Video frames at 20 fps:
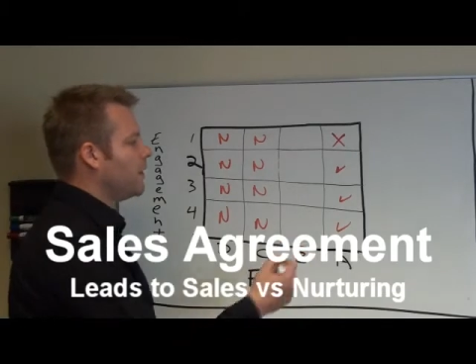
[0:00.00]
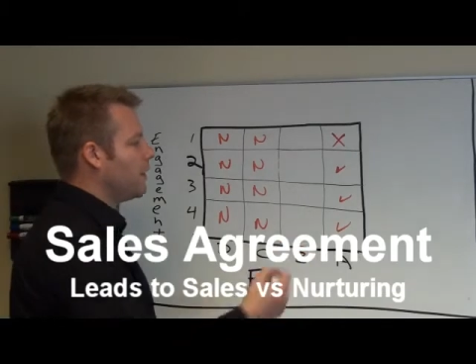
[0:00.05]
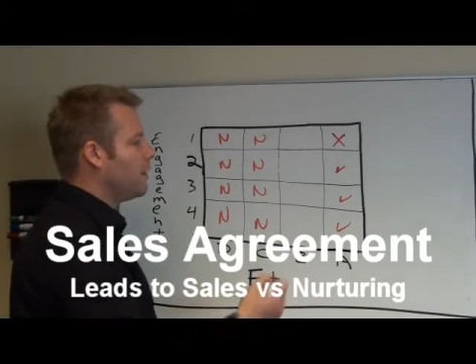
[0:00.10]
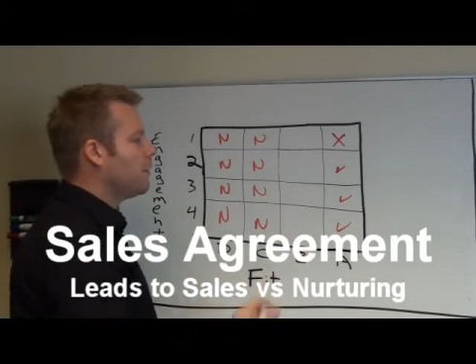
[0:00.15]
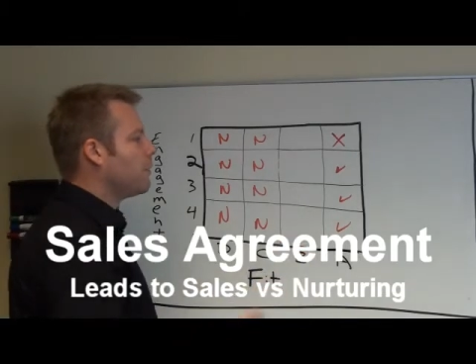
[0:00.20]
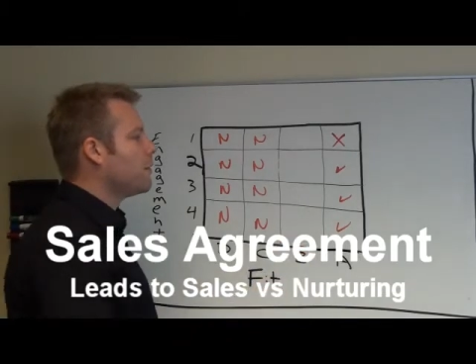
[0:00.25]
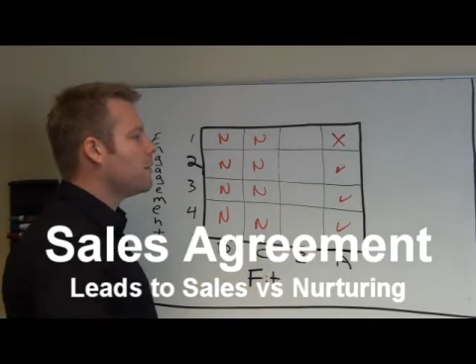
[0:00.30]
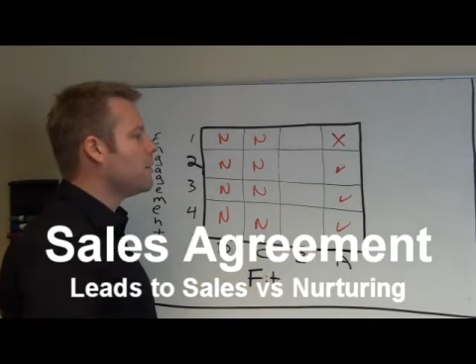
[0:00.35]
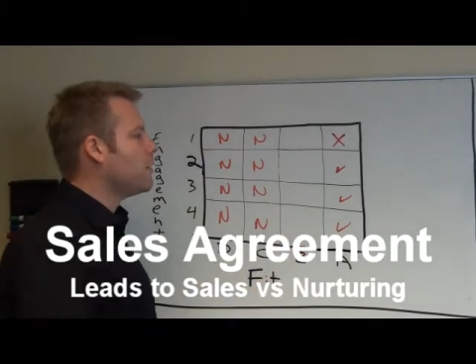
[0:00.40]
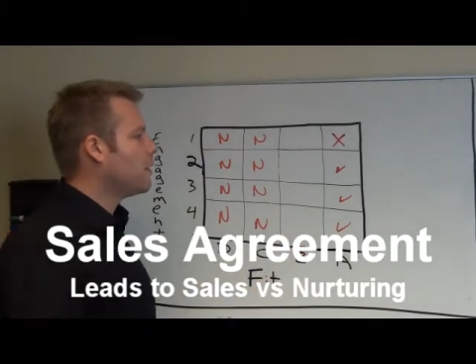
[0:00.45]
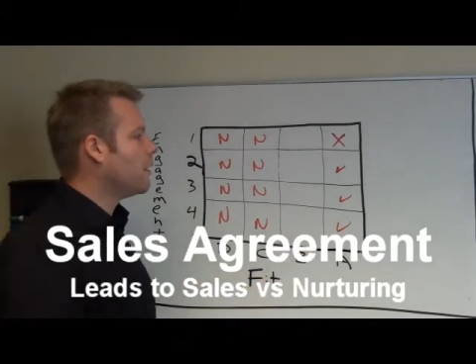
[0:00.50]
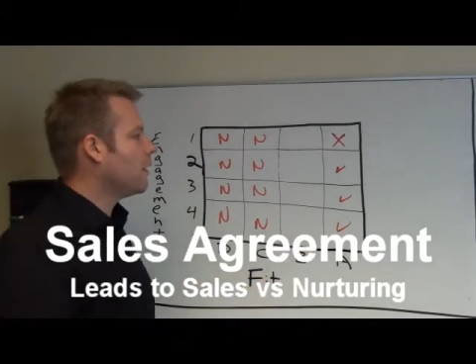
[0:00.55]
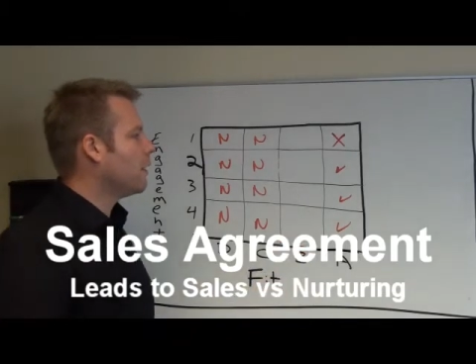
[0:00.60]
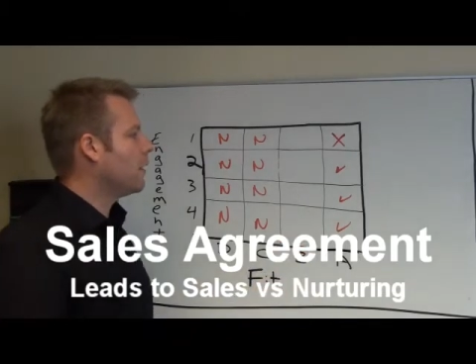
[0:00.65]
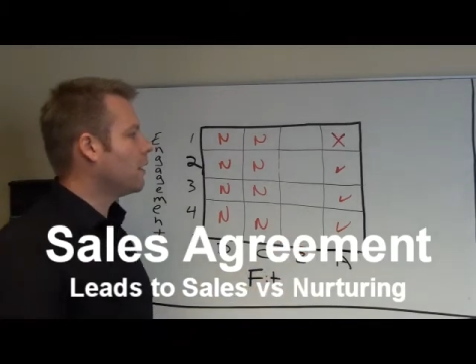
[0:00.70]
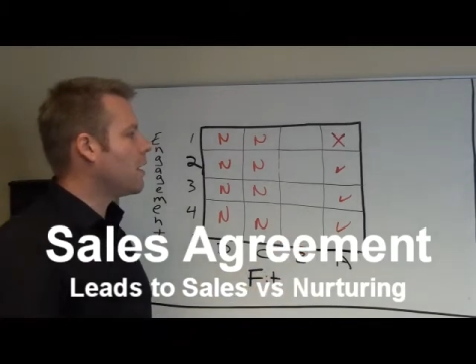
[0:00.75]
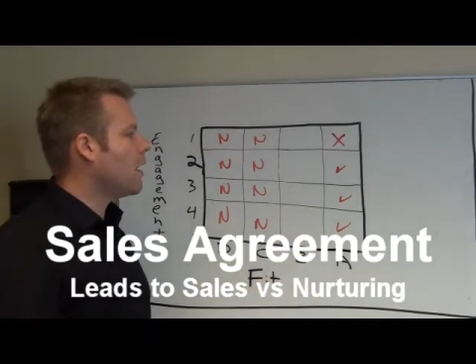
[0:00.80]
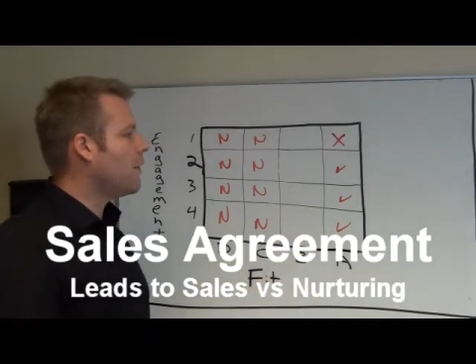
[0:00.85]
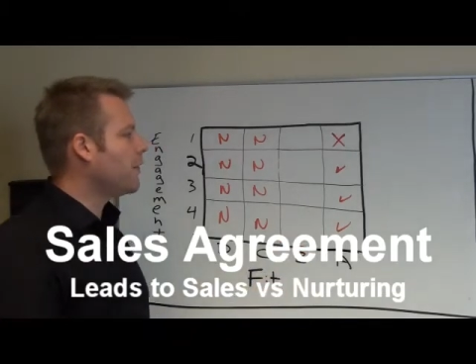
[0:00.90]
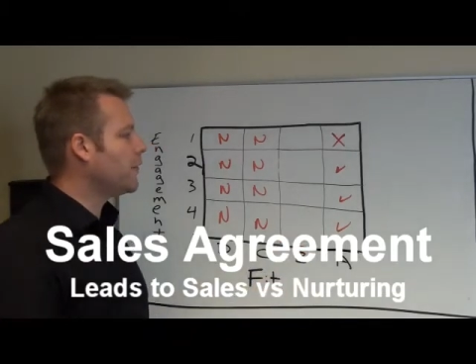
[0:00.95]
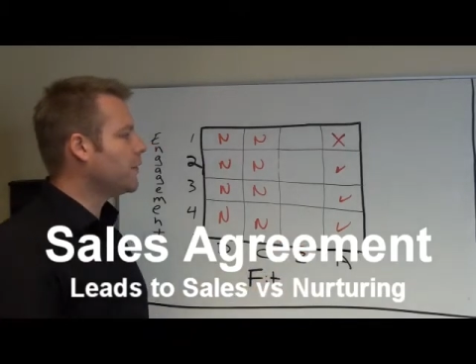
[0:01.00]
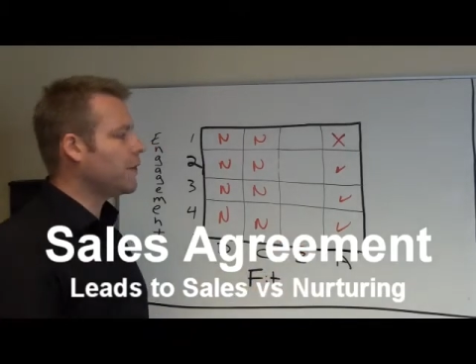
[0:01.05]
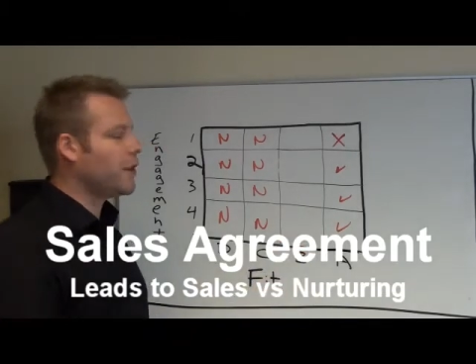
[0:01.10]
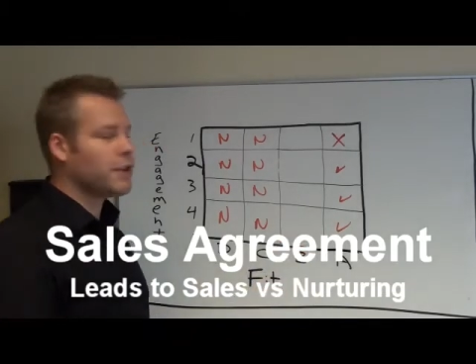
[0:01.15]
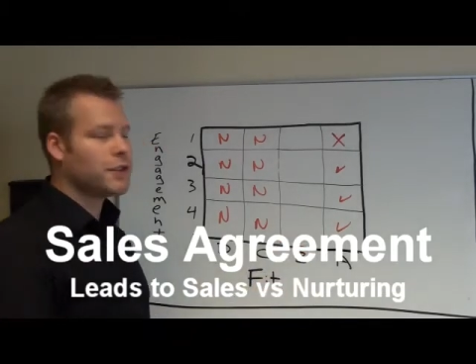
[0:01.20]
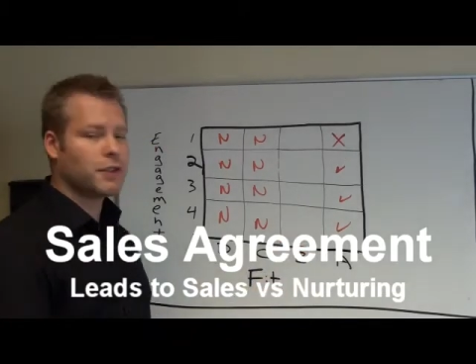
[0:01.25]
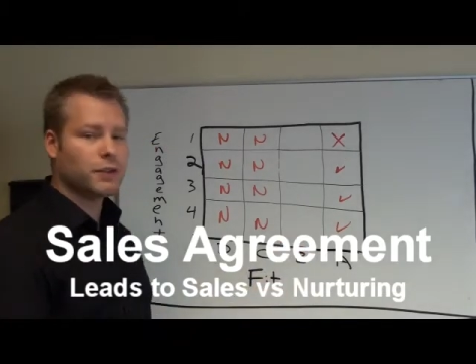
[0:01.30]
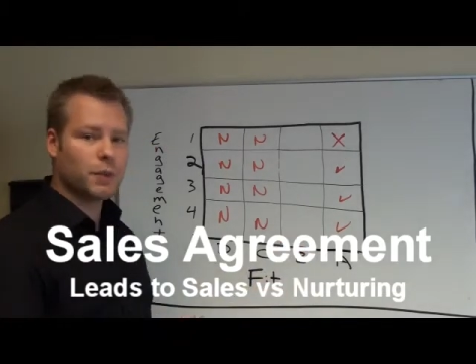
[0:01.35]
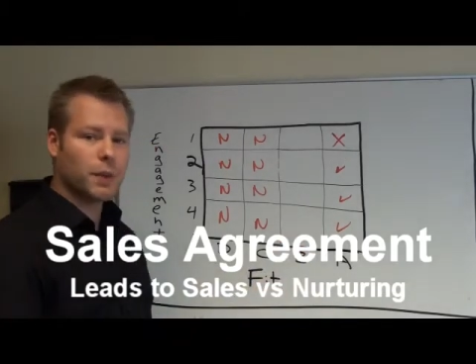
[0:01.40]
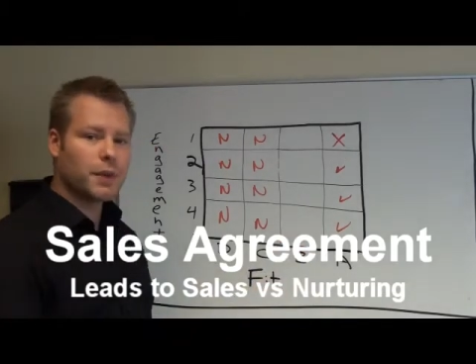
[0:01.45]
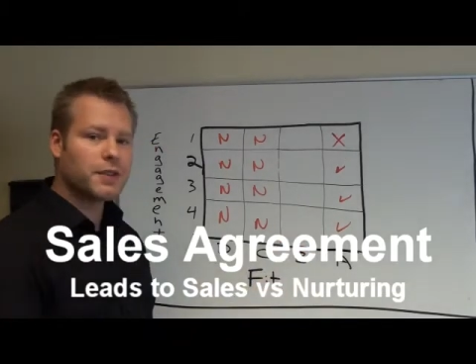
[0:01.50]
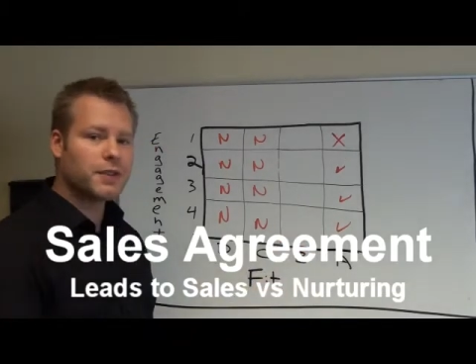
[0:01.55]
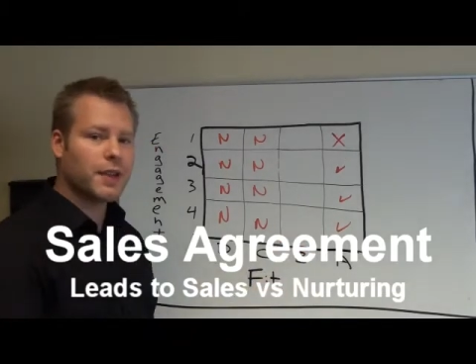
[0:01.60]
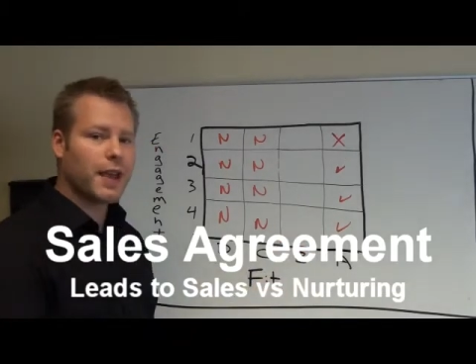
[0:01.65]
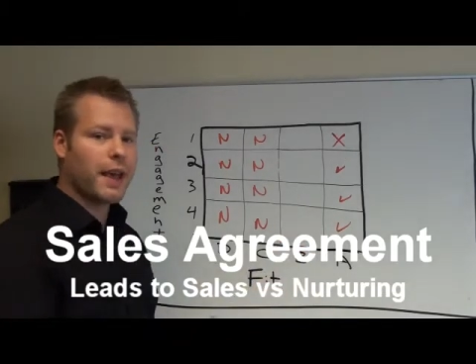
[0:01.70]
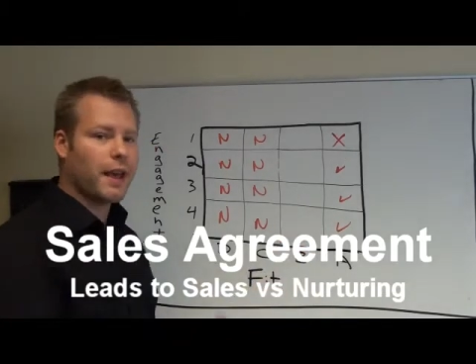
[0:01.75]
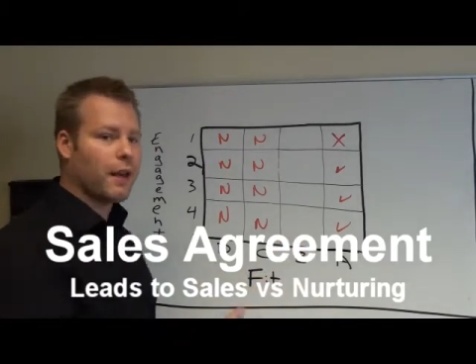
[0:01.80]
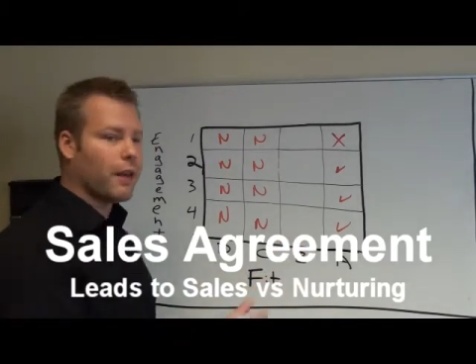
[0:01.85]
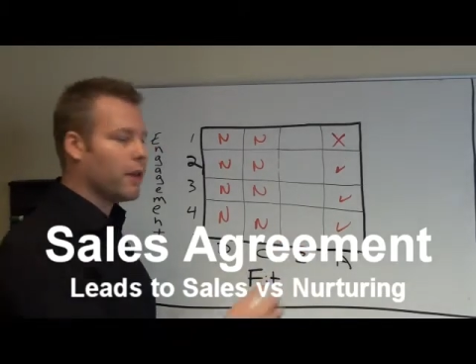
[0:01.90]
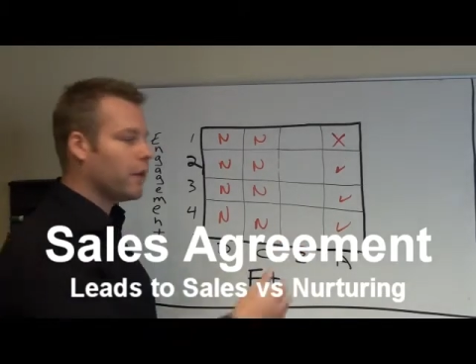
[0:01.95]
and through your conversations with
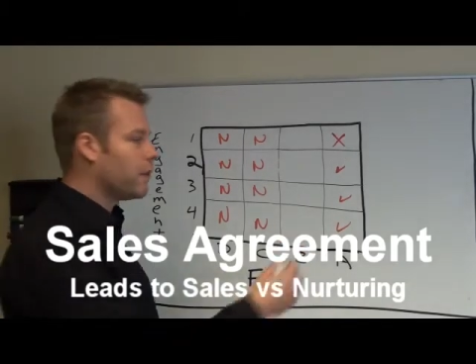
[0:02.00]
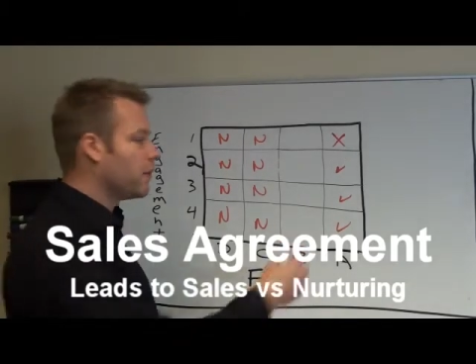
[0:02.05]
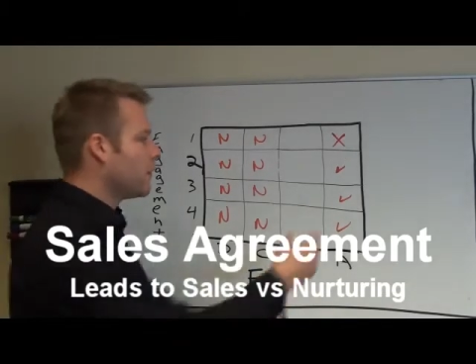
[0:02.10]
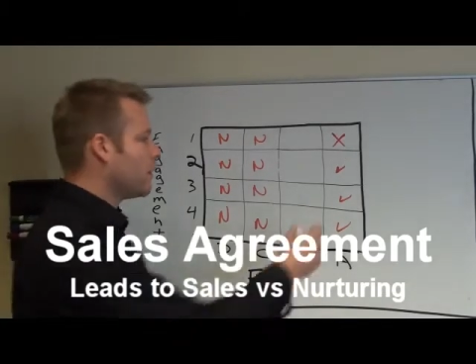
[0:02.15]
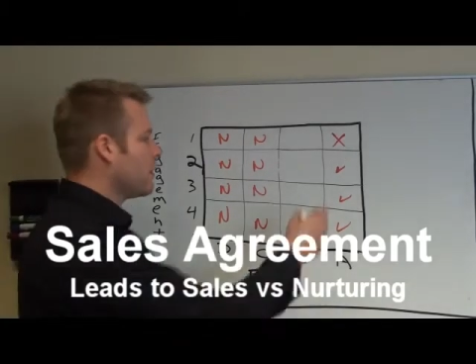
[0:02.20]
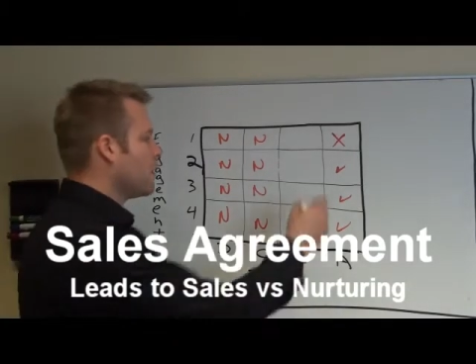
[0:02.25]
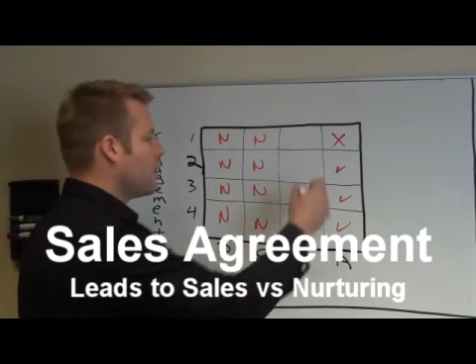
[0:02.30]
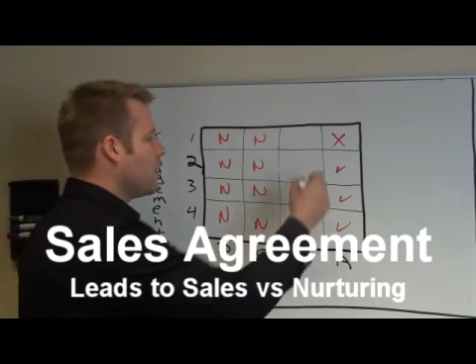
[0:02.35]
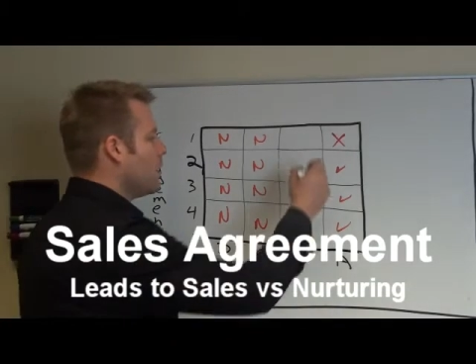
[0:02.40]
sales,